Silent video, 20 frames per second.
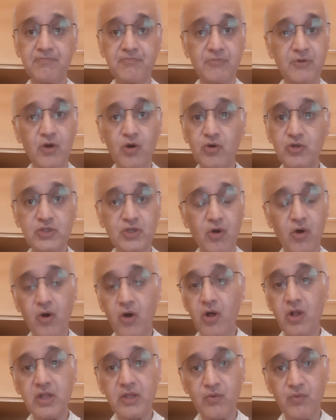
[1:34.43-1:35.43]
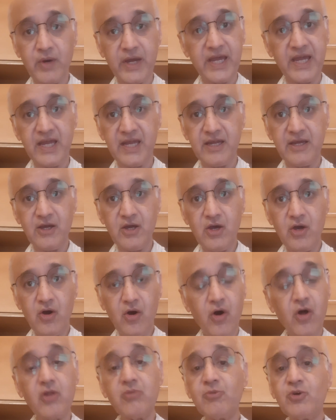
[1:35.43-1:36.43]
goes all the way,
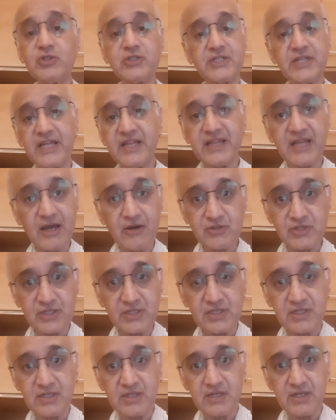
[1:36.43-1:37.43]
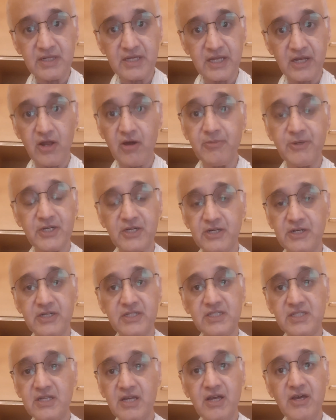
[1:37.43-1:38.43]
almost 10,000
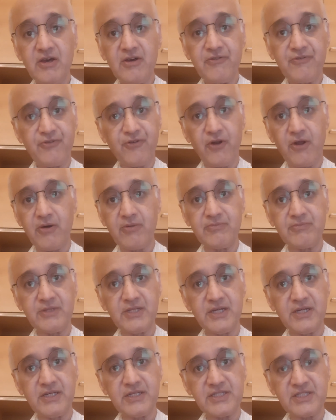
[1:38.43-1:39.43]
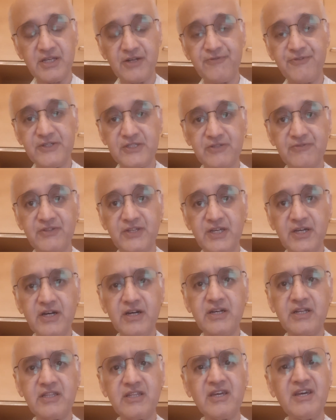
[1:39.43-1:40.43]
kilometers from the surface of the
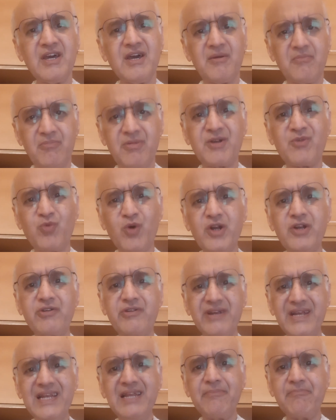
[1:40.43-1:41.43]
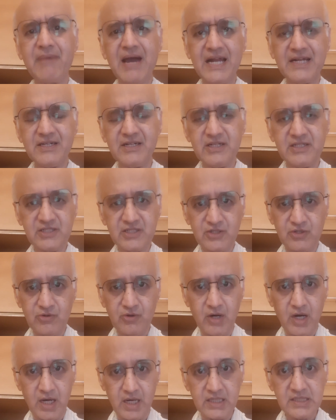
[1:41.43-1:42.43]
earth, but what really matters
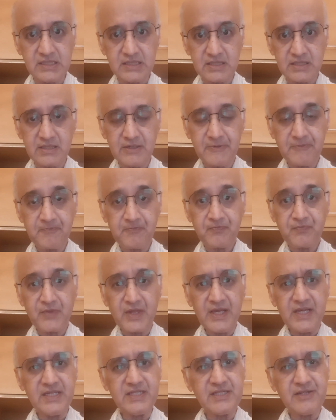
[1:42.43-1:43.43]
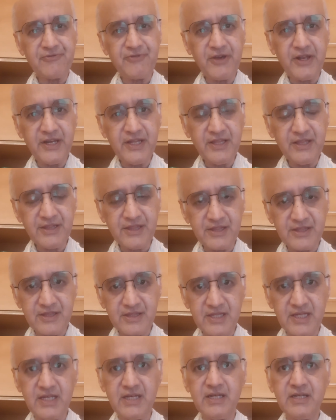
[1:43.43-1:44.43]
to us is the very
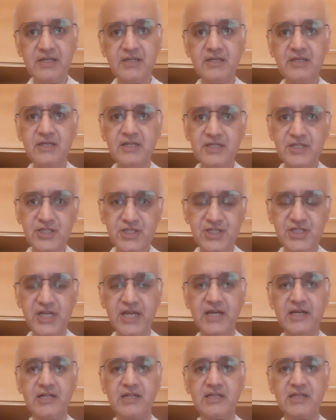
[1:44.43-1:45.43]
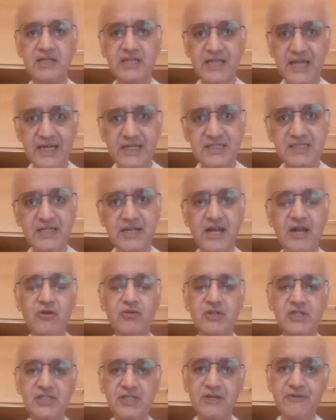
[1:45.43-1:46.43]
thin shell that is
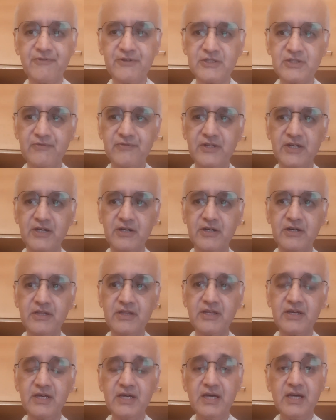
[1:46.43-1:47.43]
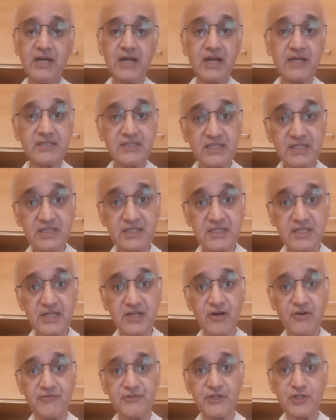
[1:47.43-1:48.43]
around the surface of the earth,
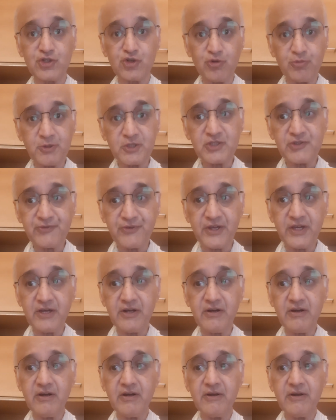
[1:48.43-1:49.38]
consisting of the troposphere,